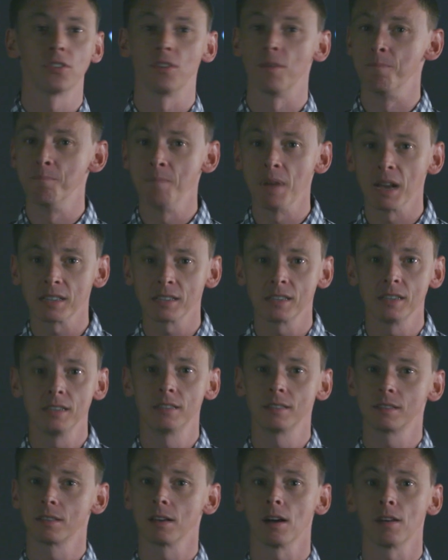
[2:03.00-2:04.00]
the messy
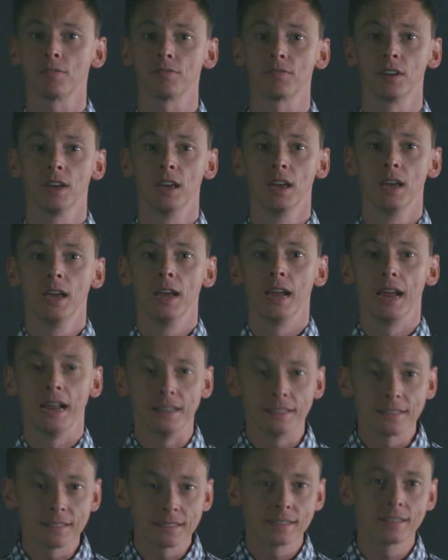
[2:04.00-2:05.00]
stuff,
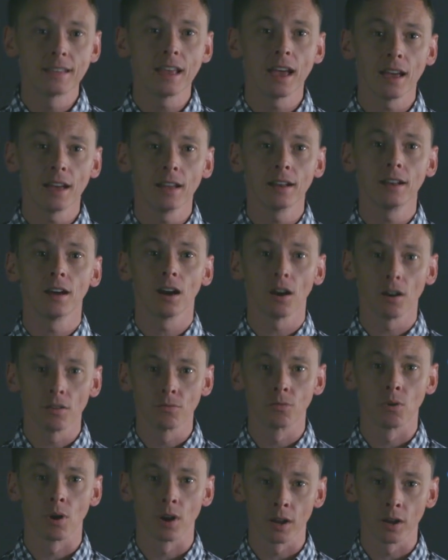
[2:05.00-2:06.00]
instead
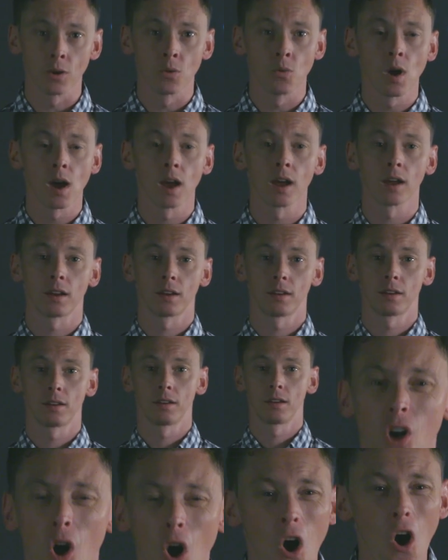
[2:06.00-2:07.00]
of running away,
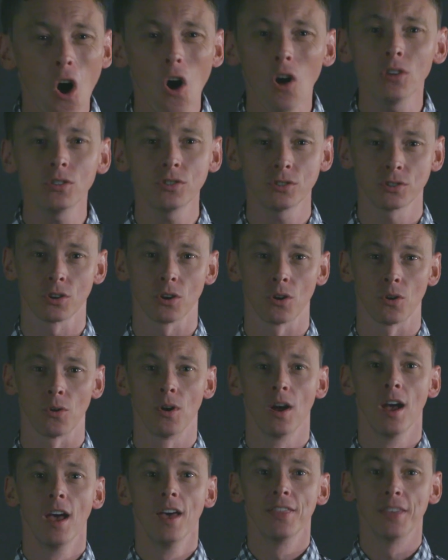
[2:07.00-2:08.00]
also
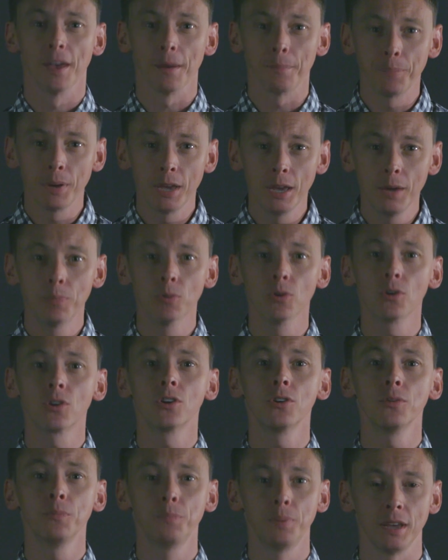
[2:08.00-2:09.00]
that people
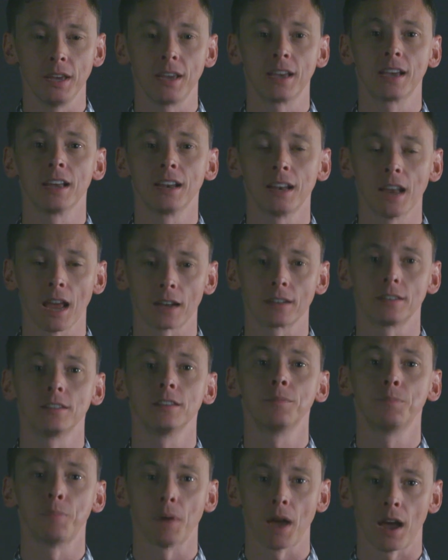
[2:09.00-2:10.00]
could be
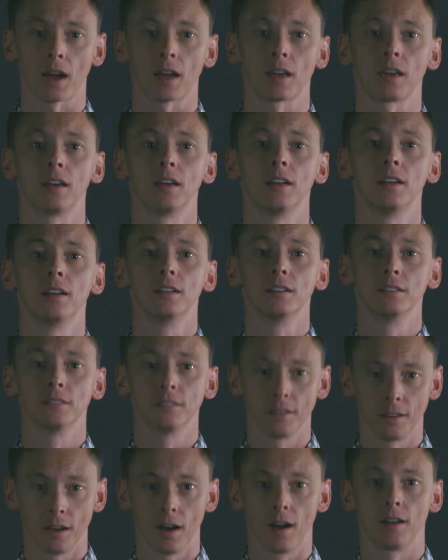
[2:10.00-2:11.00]
connected back
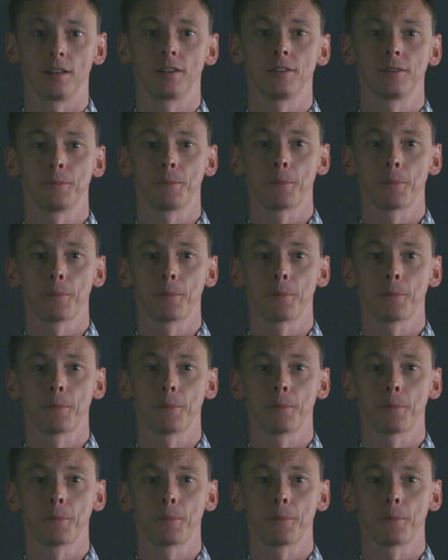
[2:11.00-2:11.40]
to God.